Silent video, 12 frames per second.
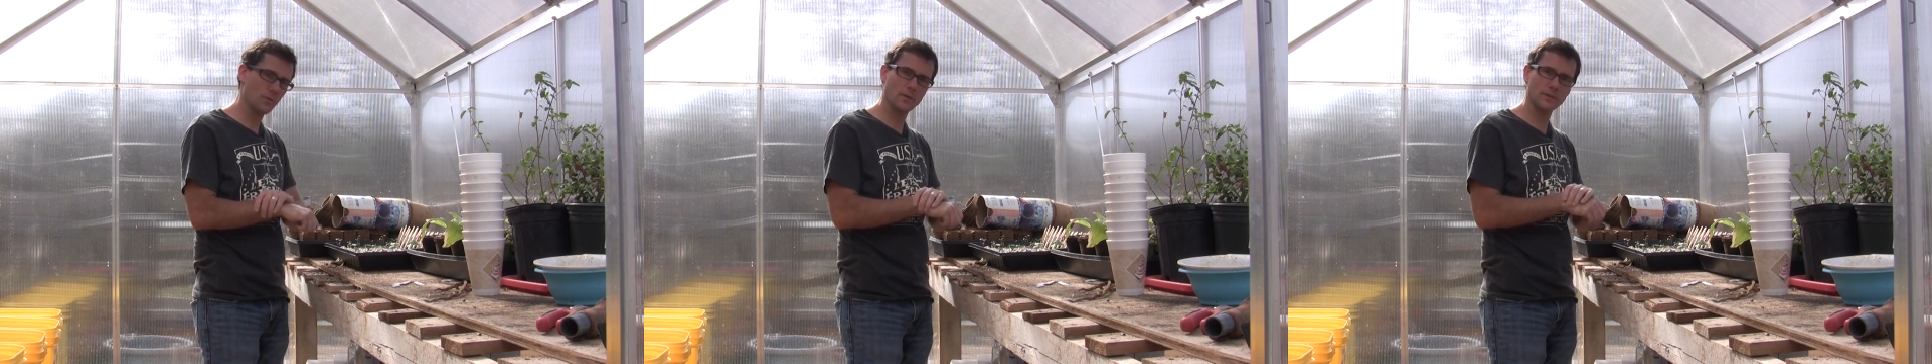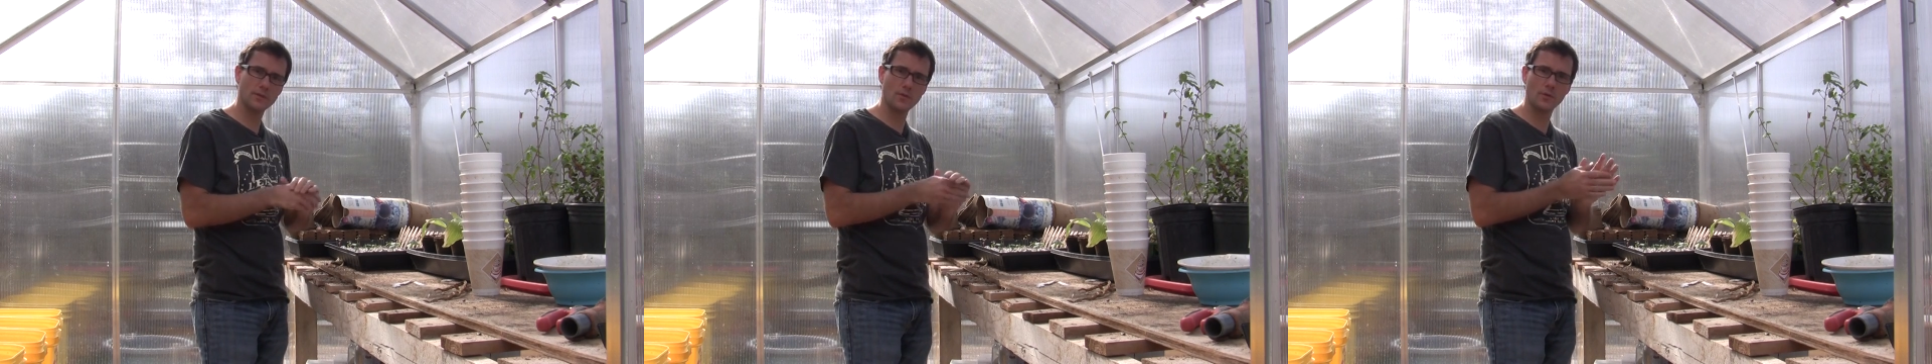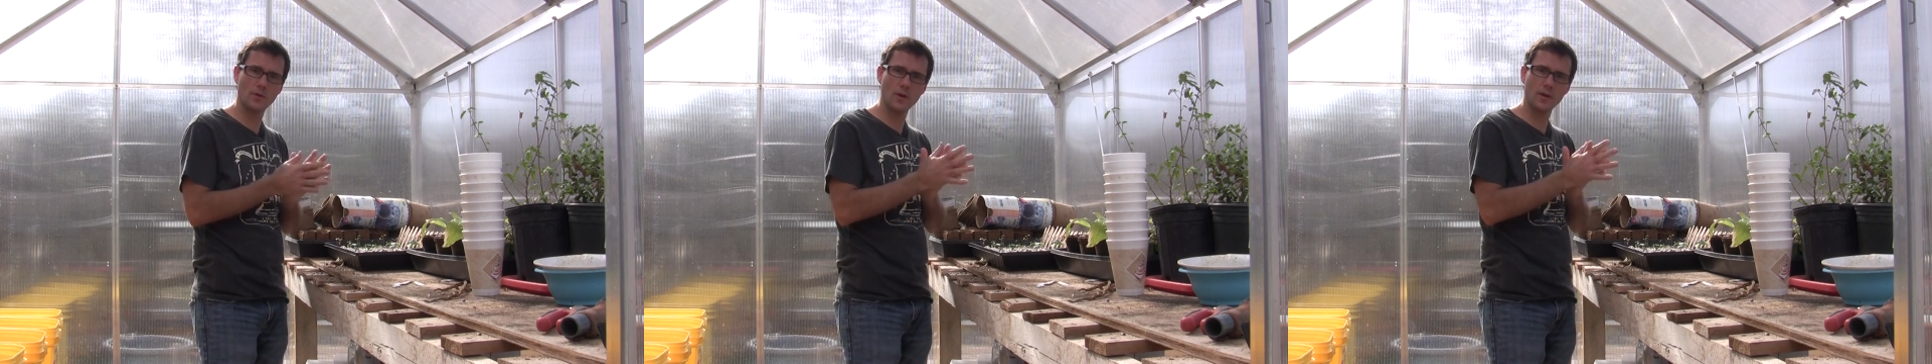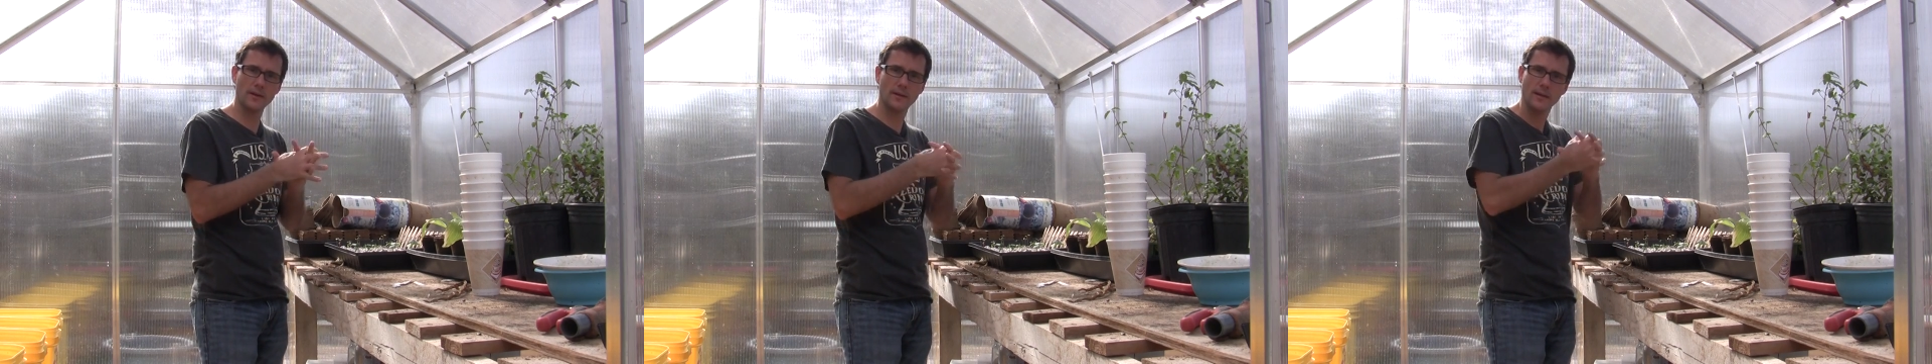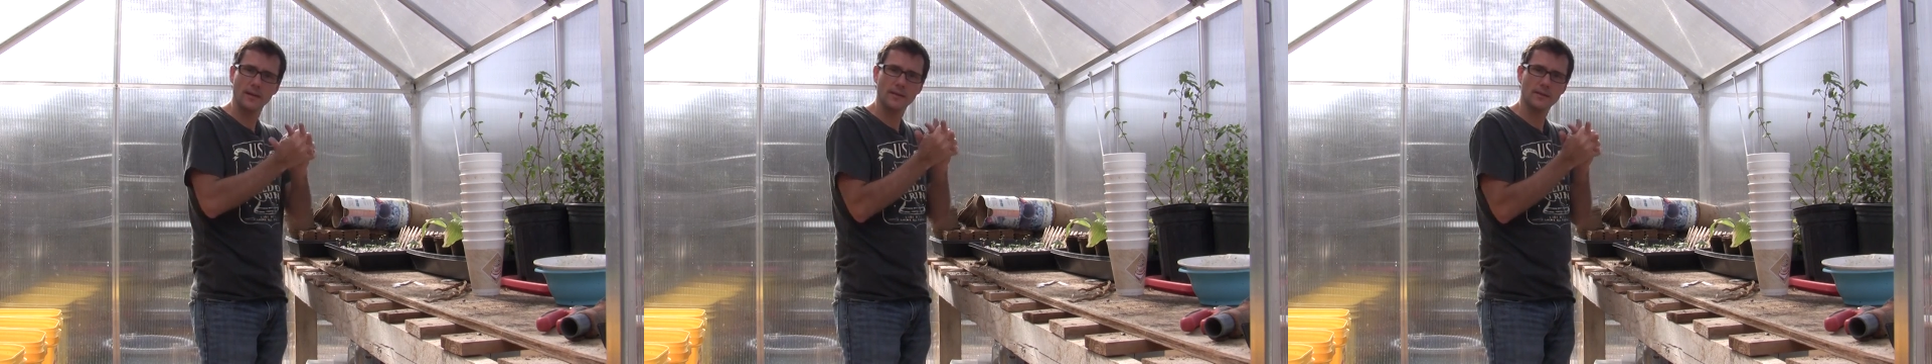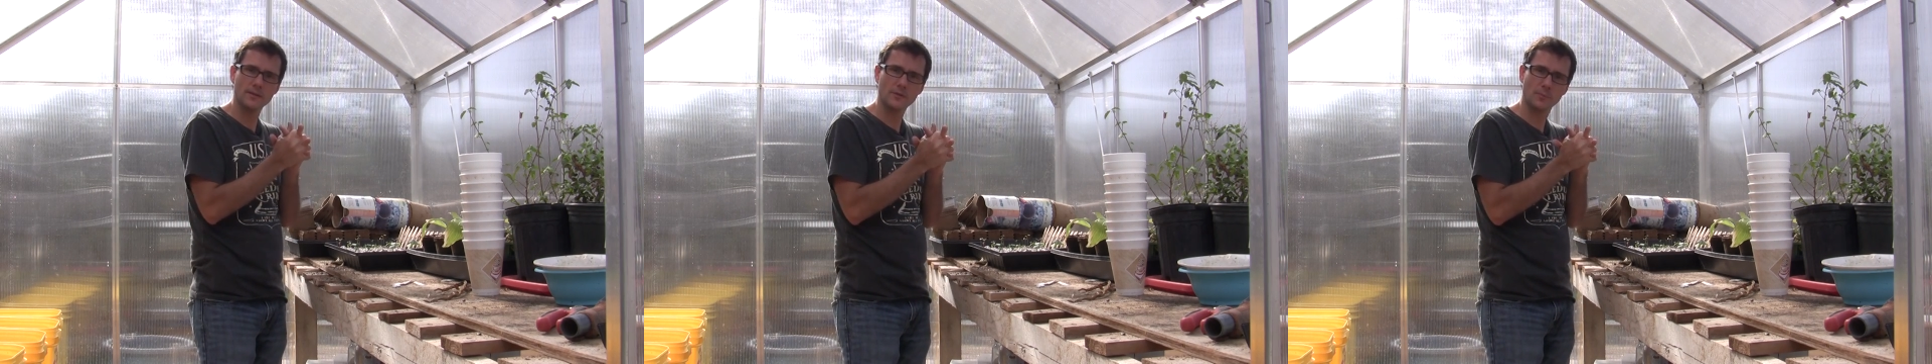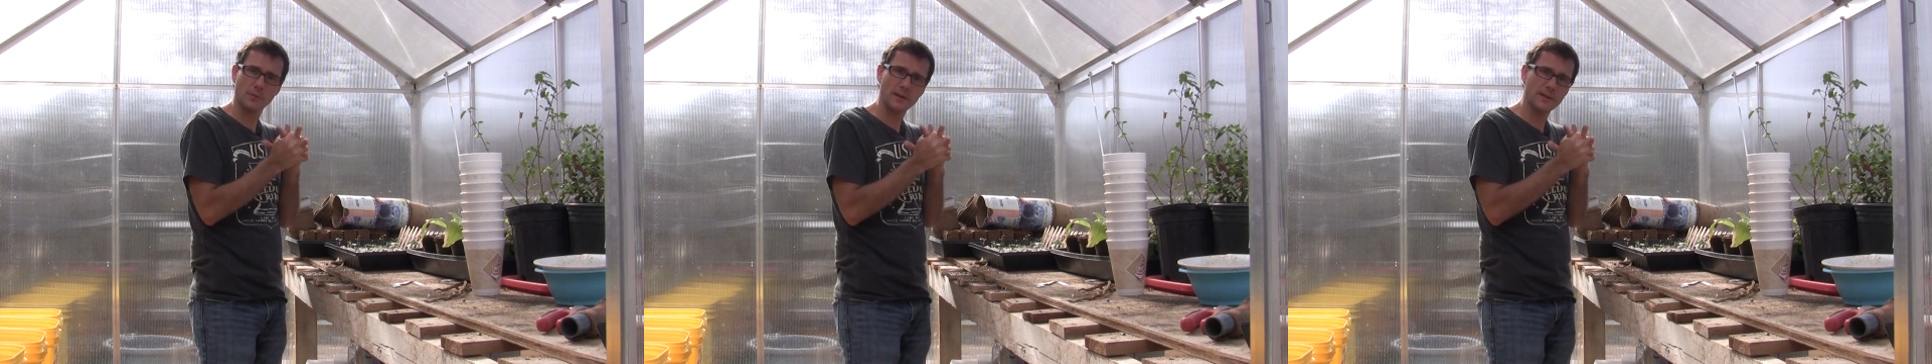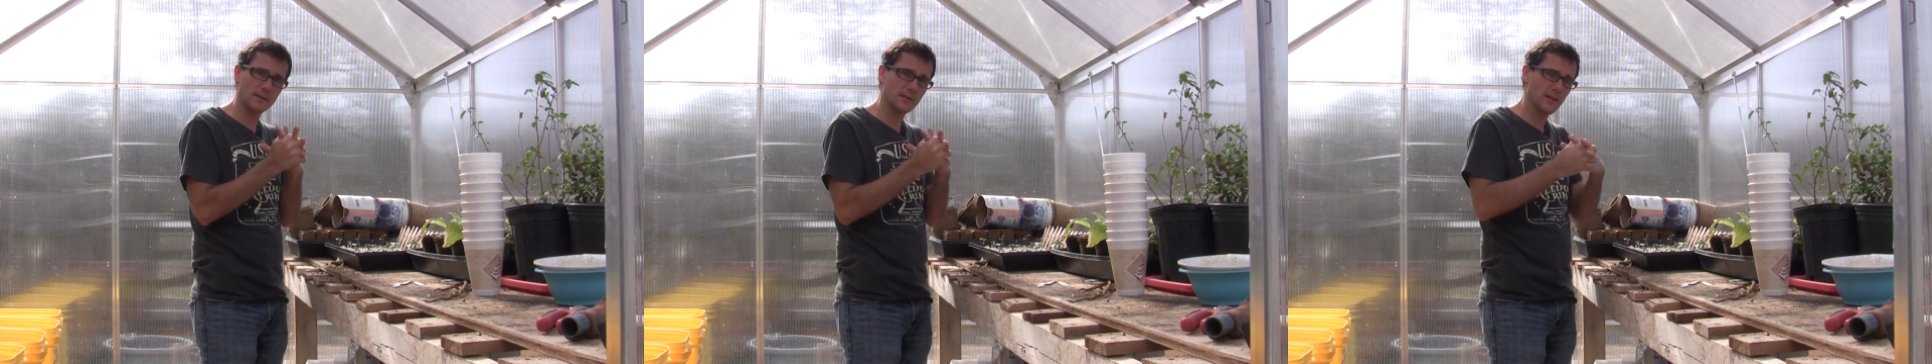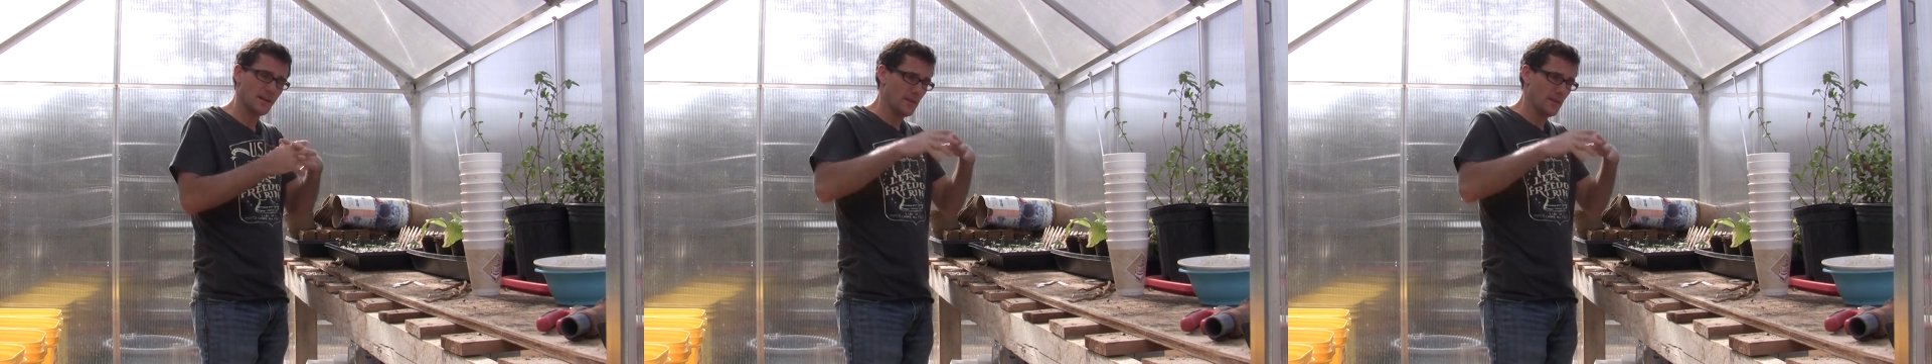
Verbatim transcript: what's going on this spring.